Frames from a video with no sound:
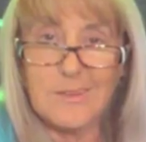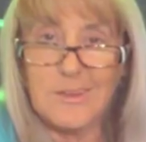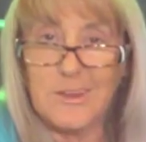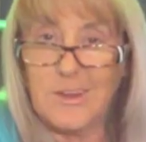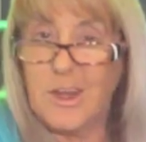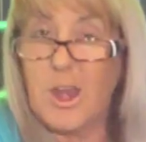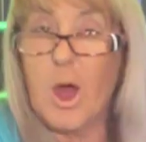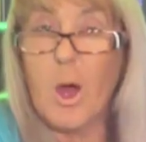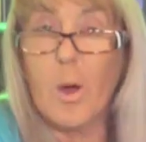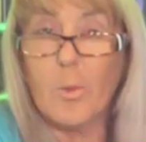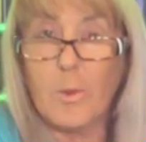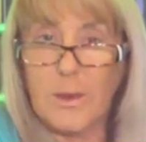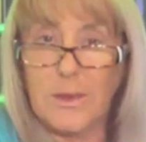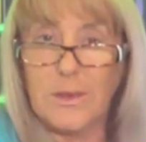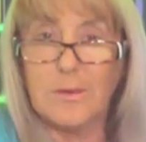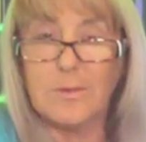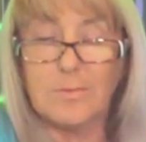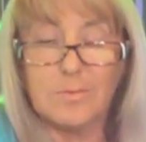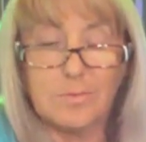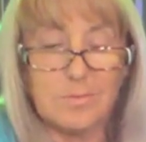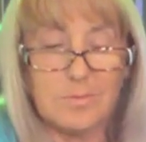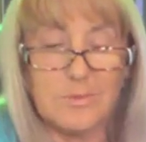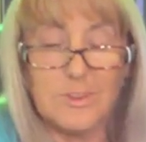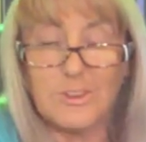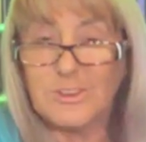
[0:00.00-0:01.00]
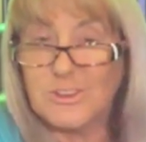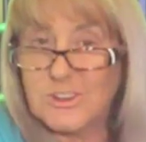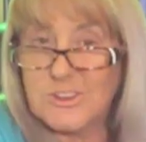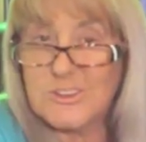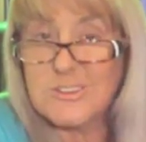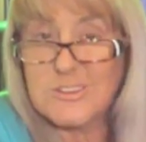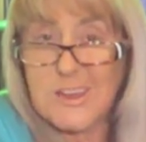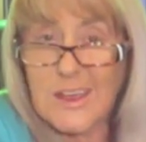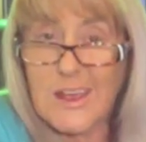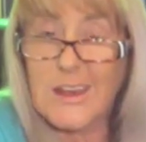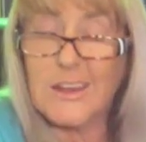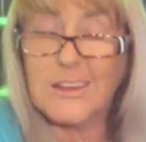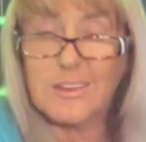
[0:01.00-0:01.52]
knowing that
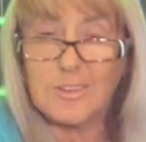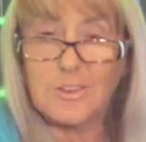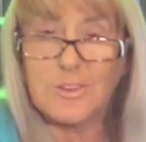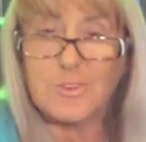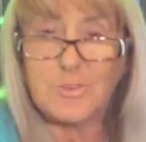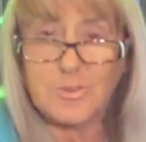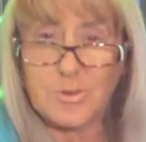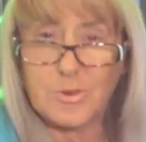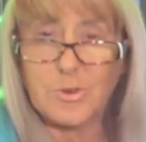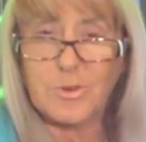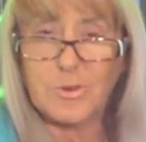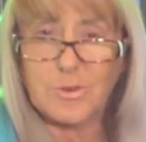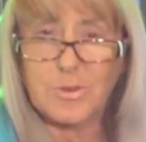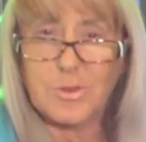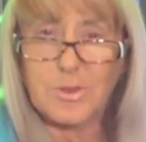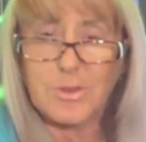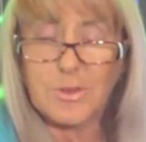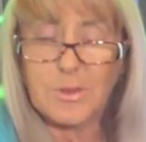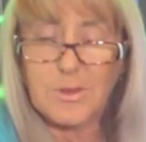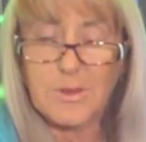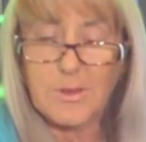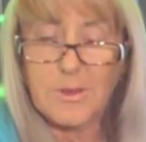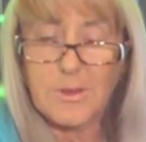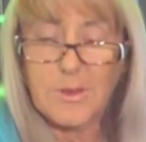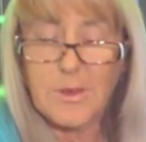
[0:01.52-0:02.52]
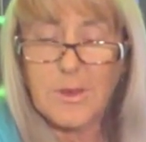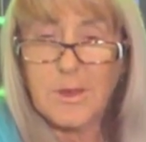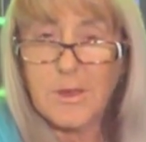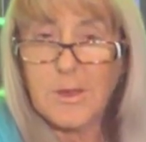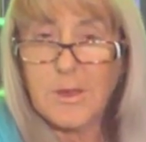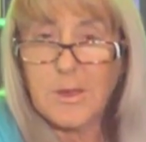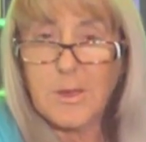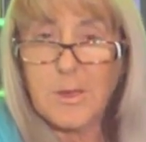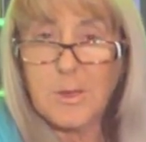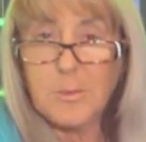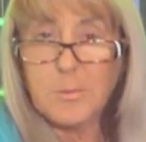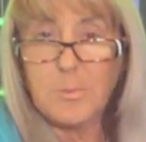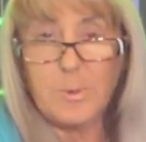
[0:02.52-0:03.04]
she's telling the truth,
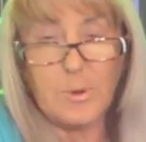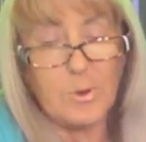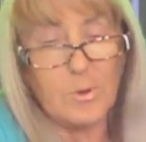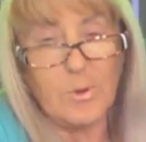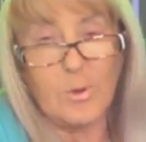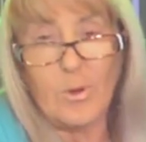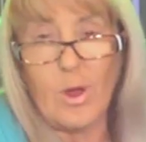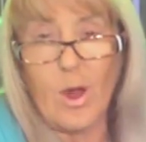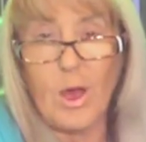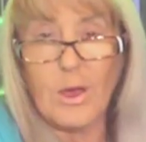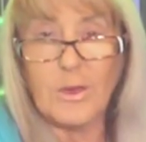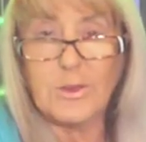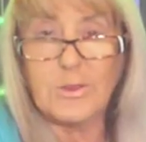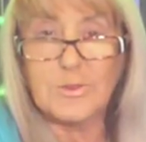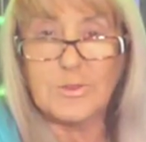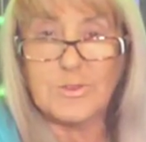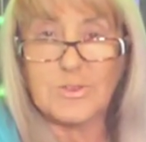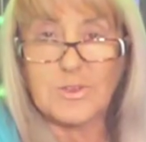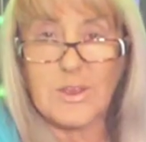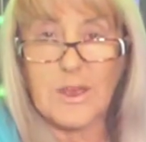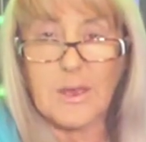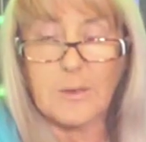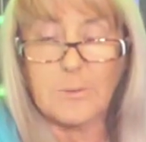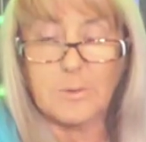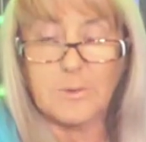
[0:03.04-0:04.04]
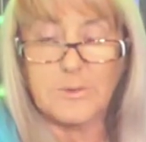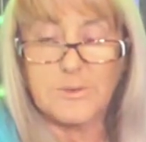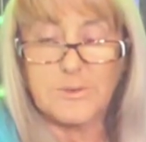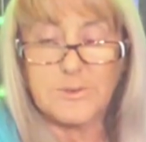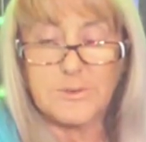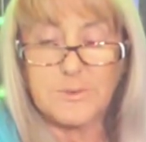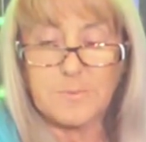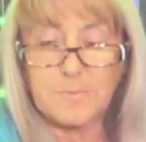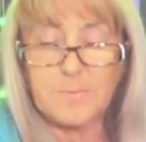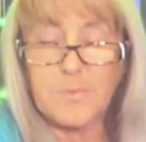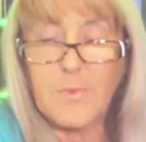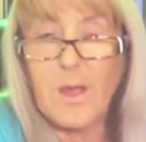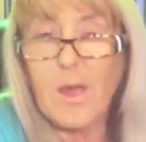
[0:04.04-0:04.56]
but all I could say
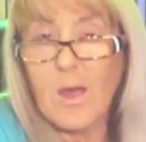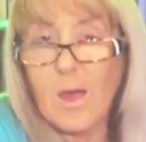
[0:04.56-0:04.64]
was,